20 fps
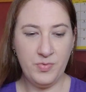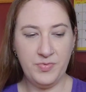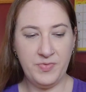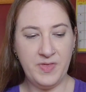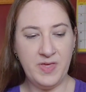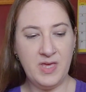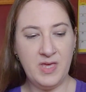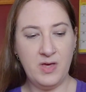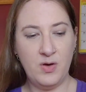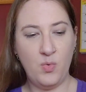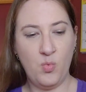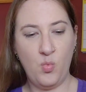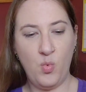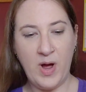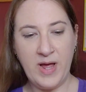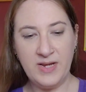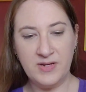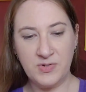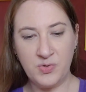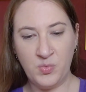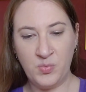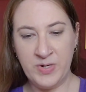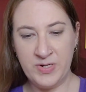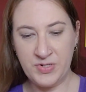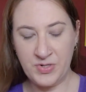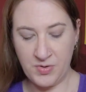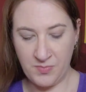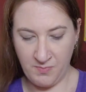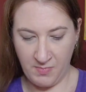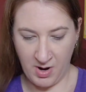the White
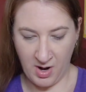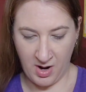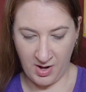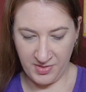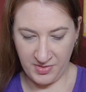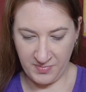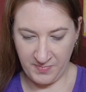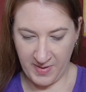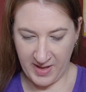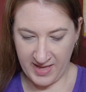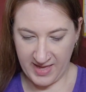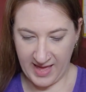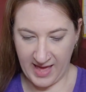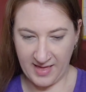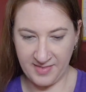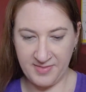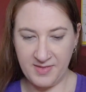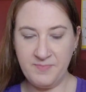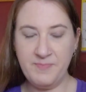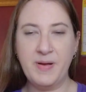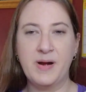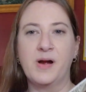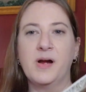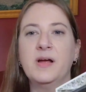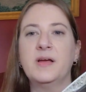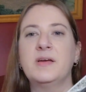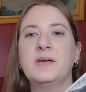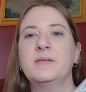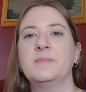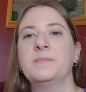Winter Moth by Kathy
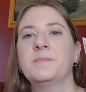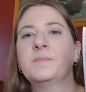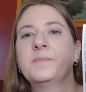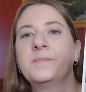Barrick.